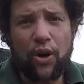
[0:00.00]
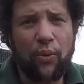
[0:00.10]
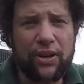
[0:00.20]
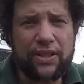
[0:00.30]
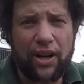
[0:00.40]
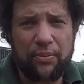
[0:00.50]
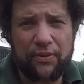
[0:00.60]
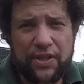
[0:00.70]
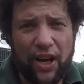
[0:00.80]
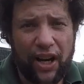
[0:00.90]
what type
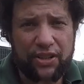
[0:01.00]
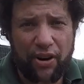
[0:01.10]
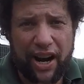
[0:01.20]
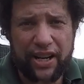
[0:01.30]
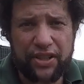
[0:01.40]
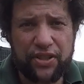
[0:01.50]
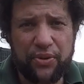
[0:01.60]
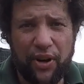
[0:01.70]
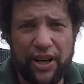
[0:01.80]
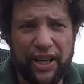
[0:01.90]
of site drainage
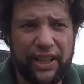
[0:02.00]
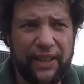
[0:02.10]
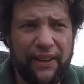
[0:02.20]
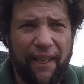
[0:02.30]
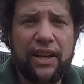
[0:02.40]
do I need,